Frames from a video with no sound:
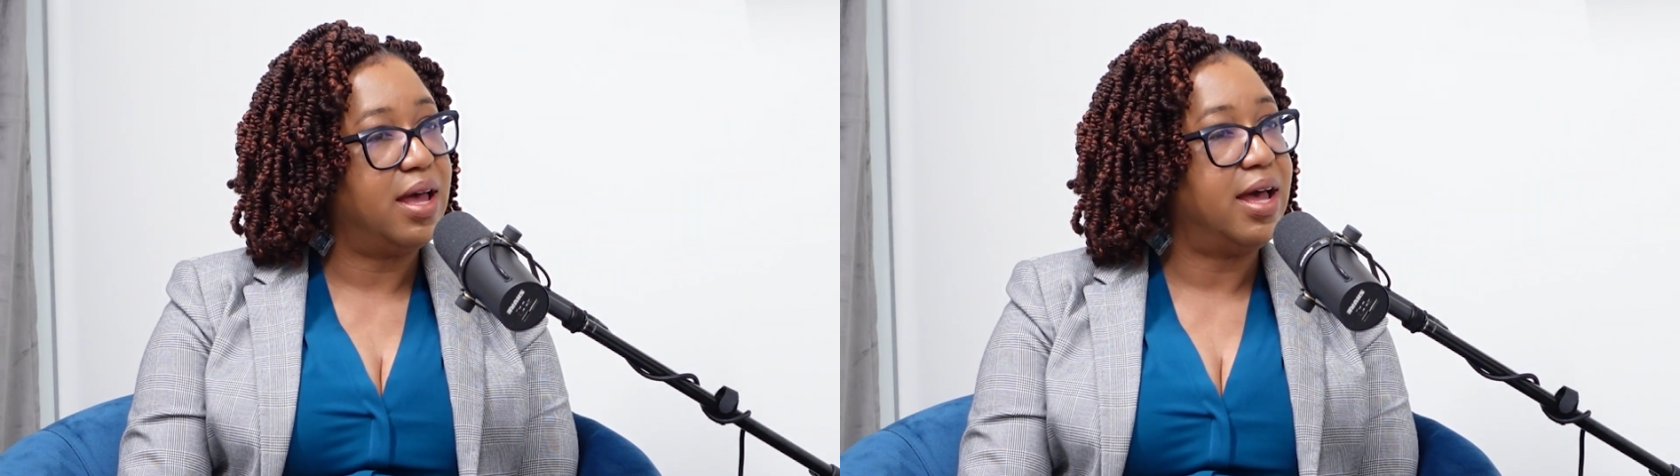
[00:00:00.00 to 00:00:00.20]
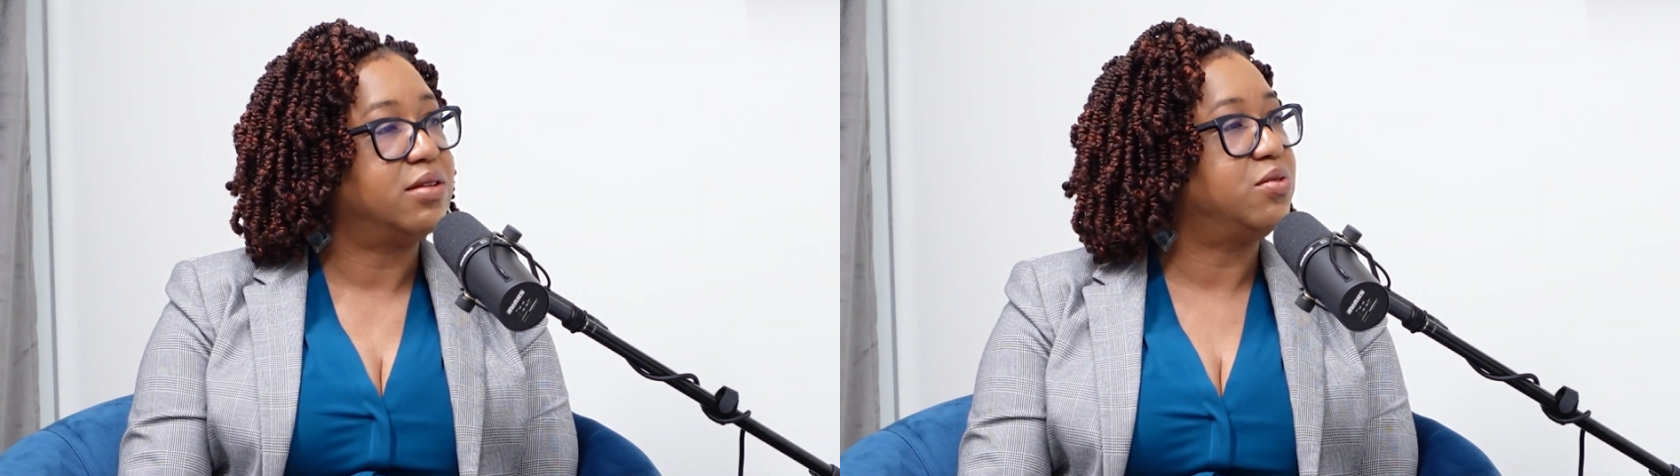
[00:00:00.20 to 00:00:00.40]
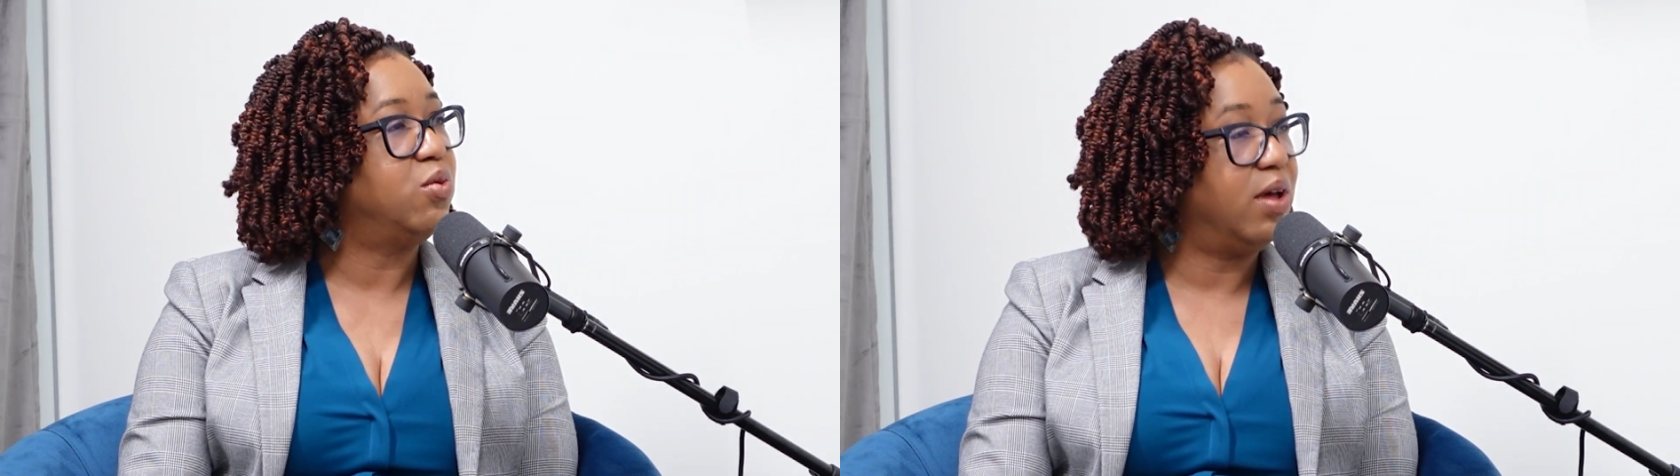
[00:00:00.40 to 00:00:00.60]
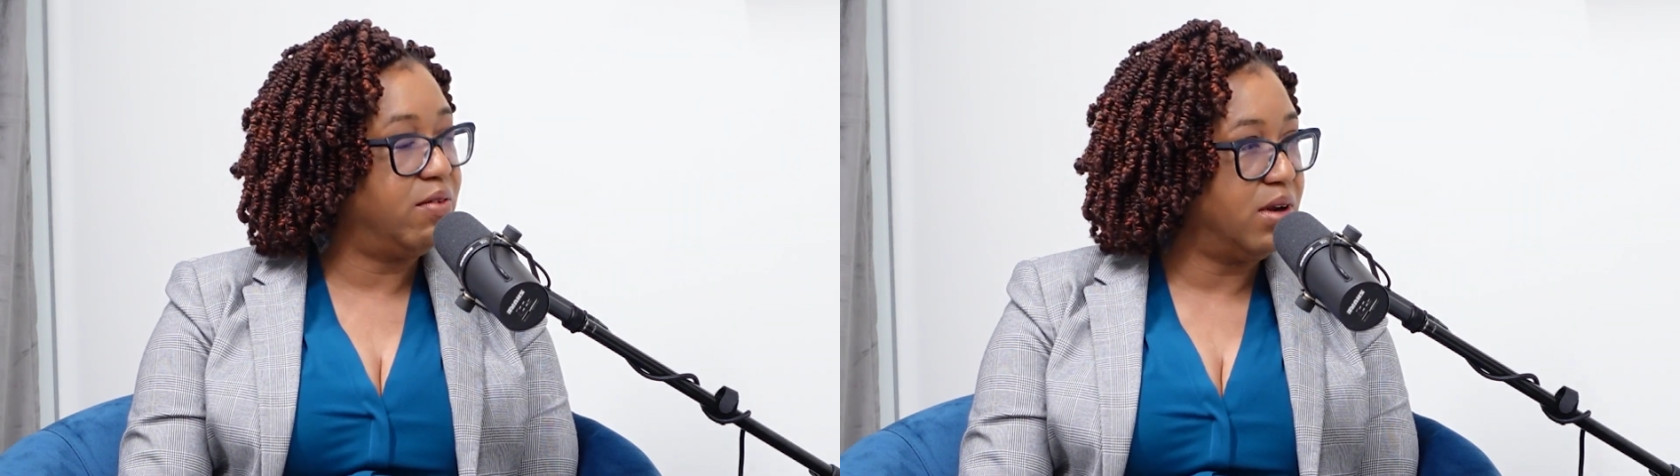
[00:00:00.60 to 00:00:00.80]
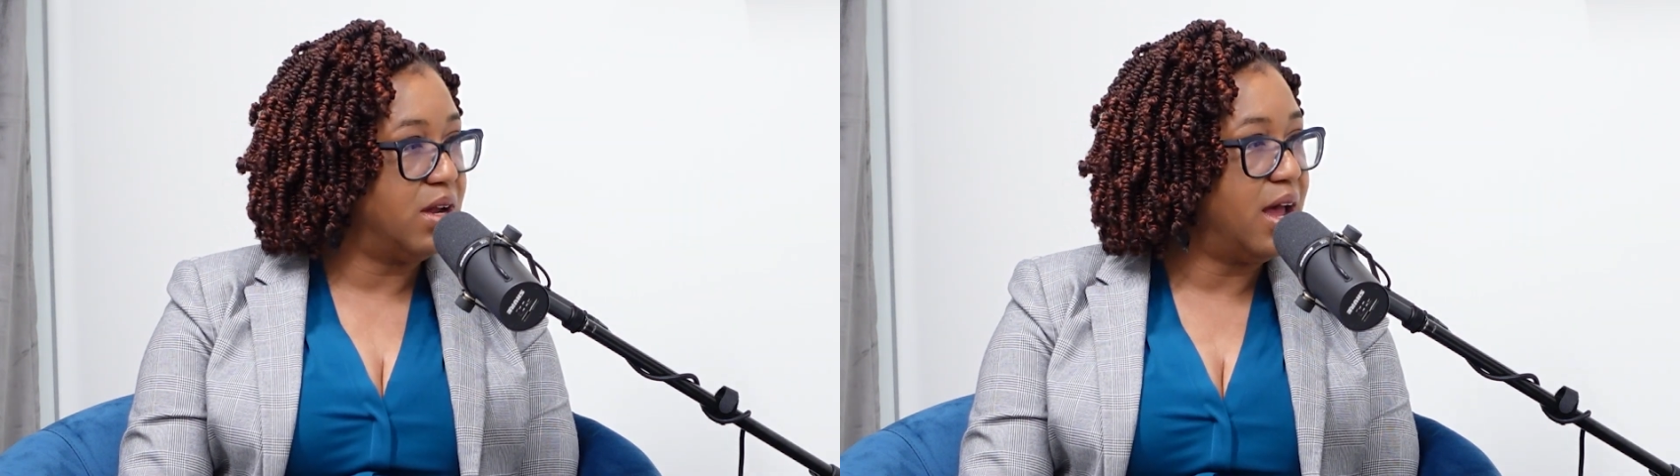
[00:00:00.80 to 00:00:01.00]
as to
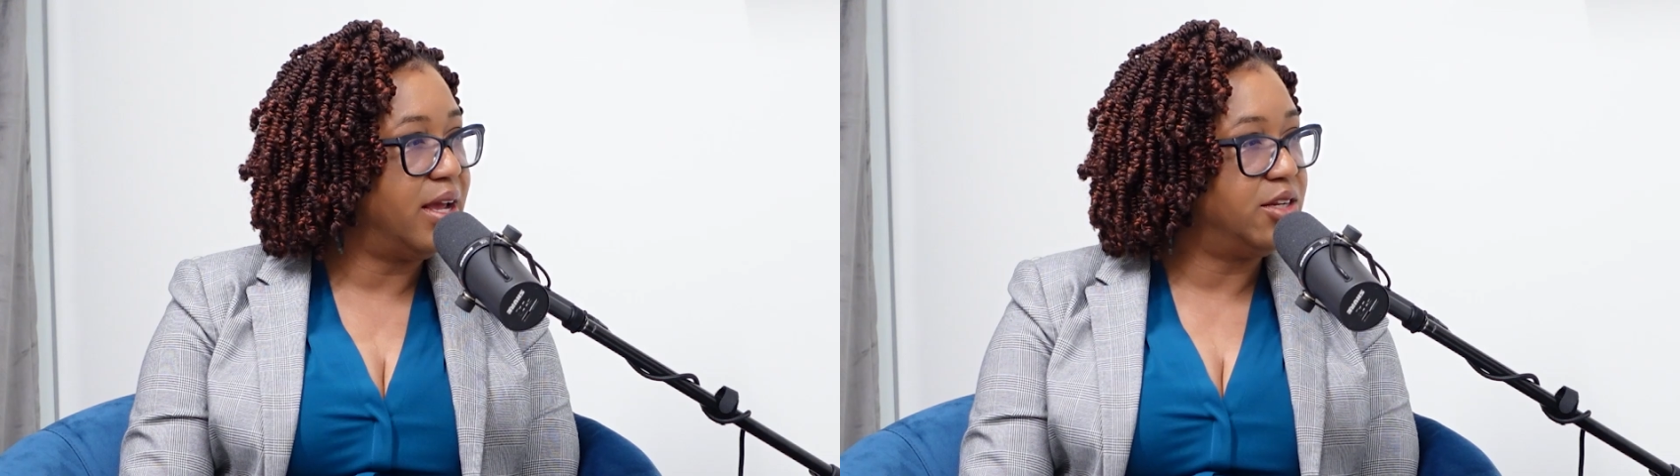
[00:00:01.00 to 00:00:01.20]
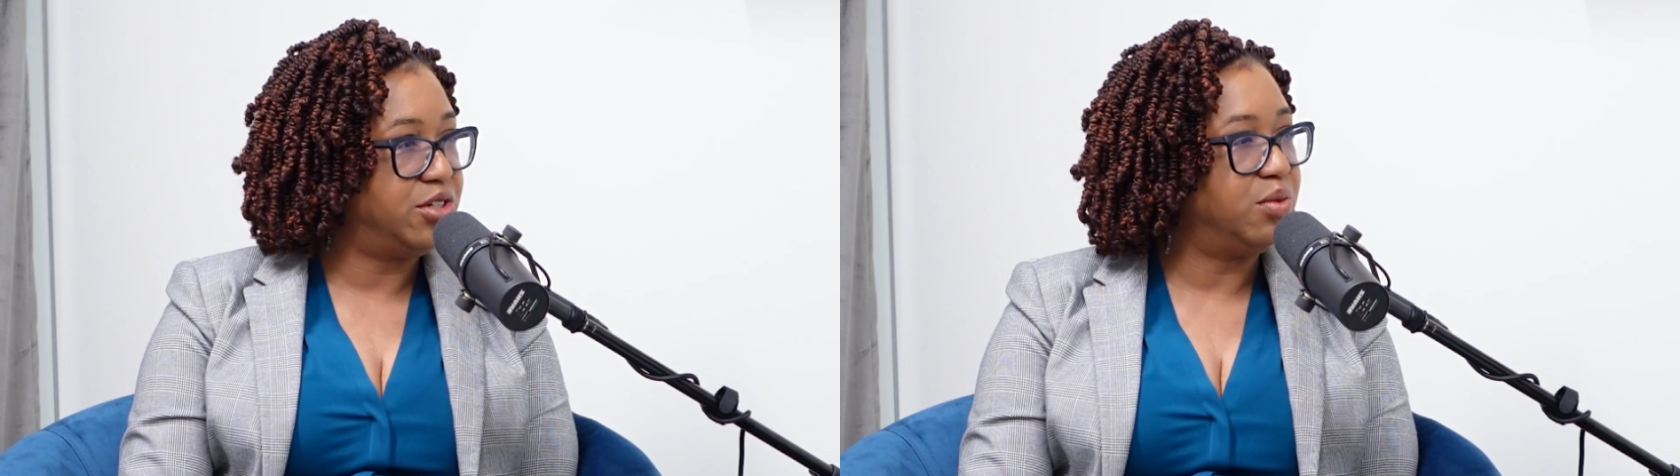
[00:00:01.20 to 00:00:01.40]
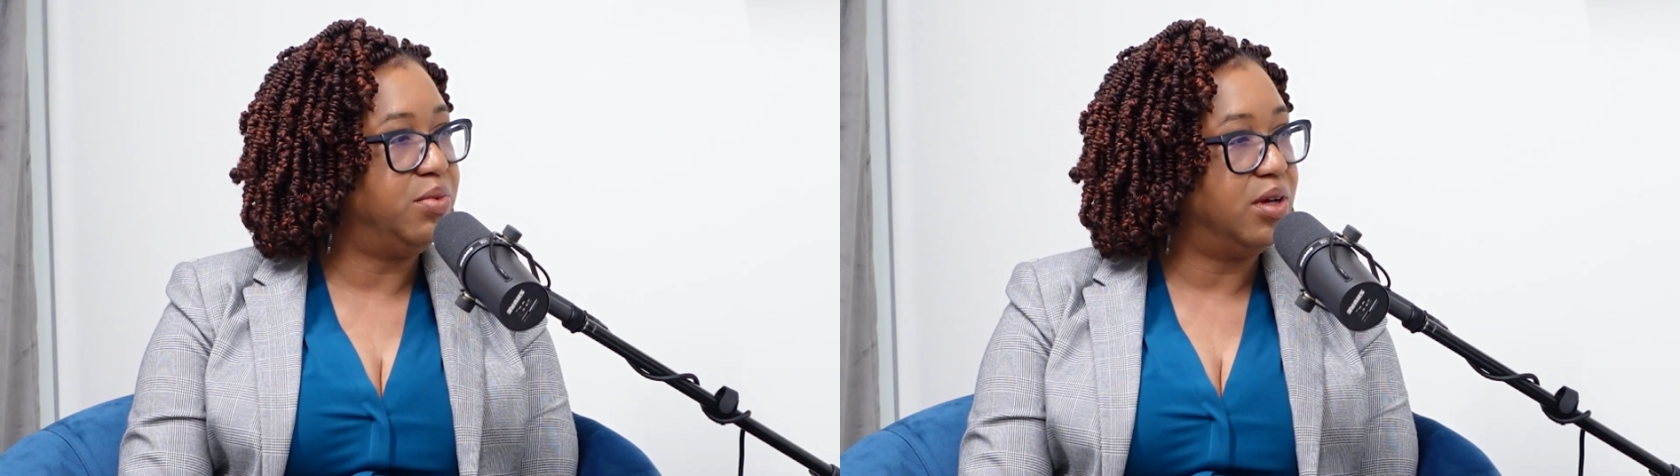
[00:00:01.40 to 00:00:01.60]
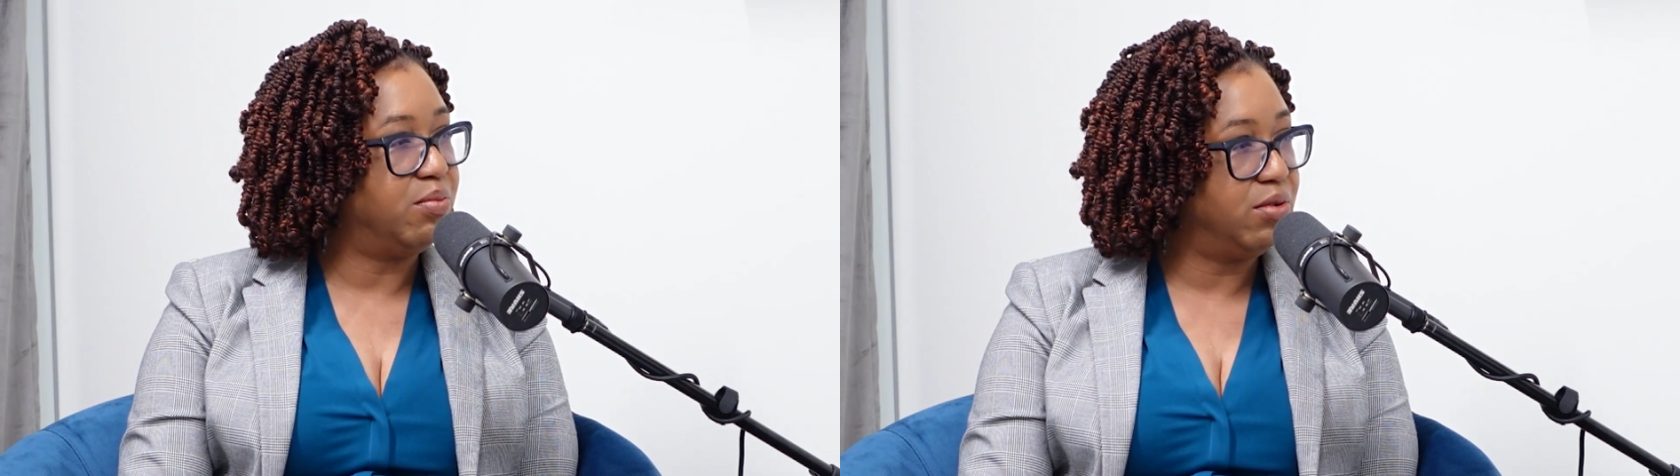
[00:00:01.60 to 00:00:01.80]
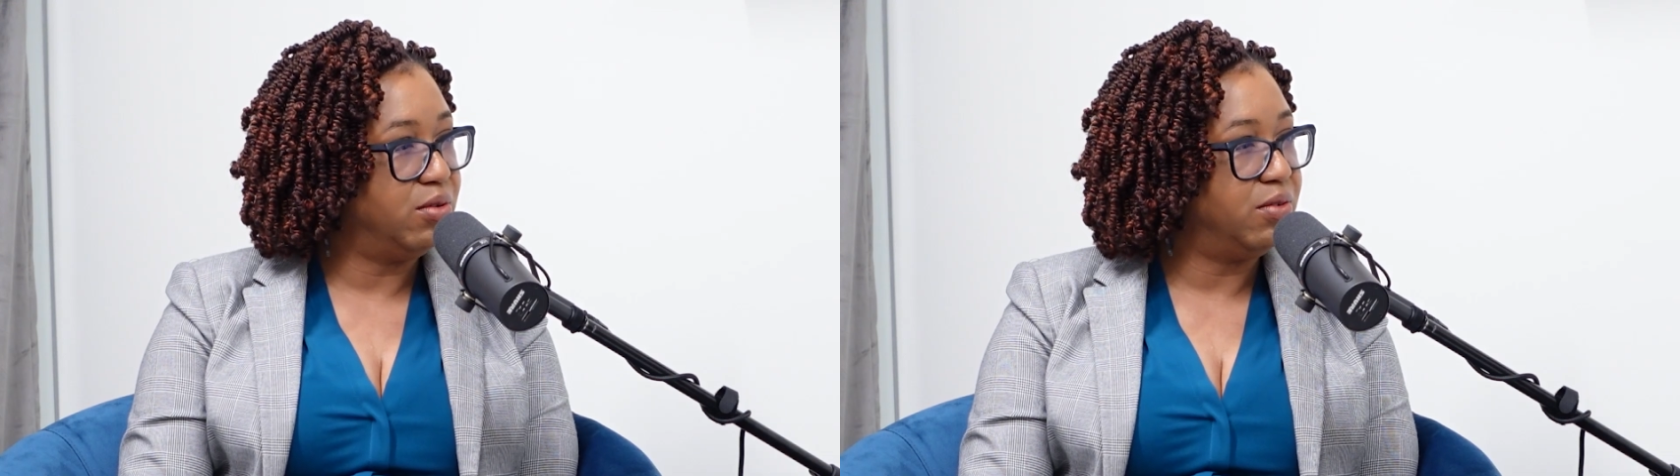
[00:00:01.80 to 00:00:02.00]
whether or not it should be
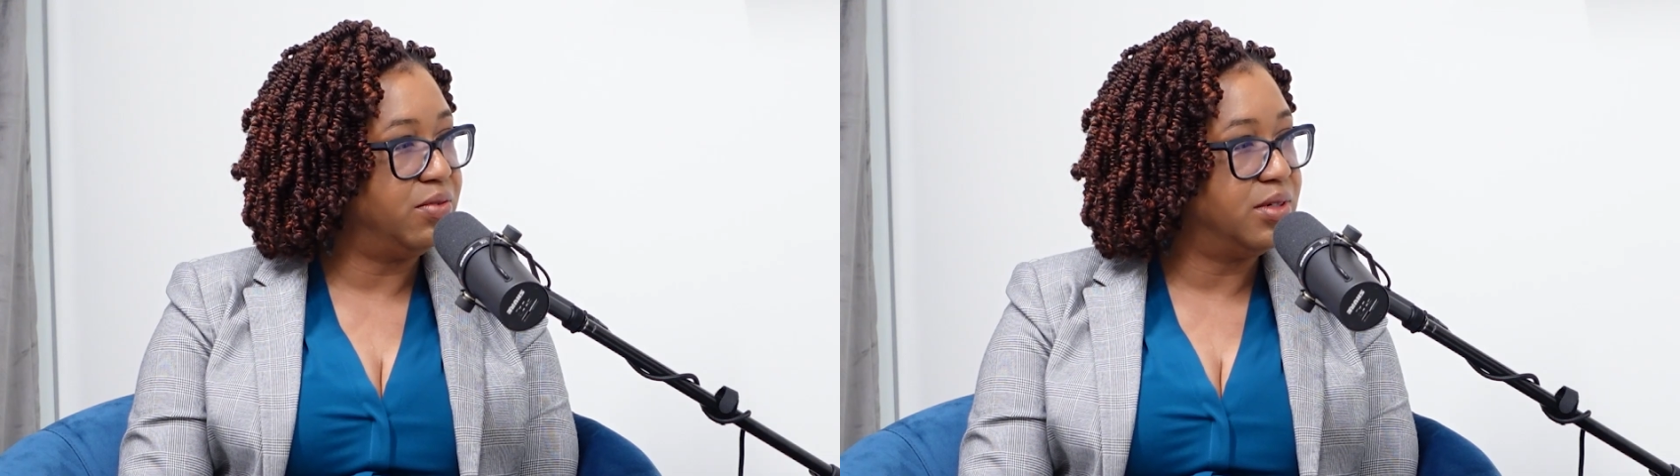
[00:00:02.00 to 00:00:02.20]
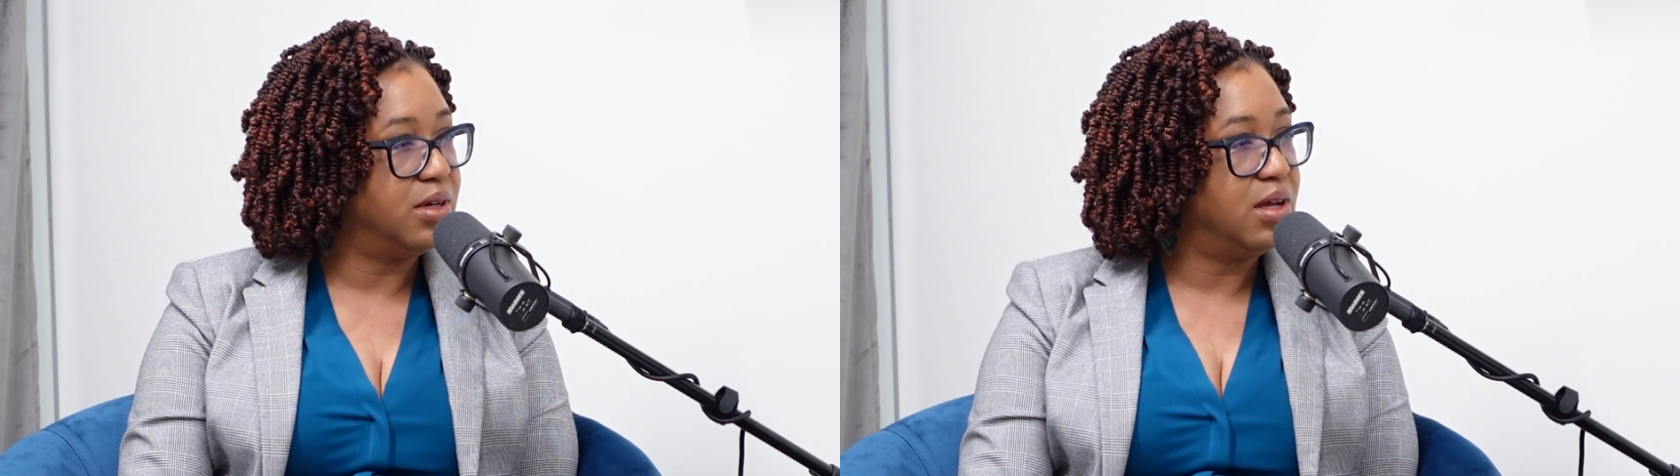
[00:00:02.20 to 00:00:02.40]
approved.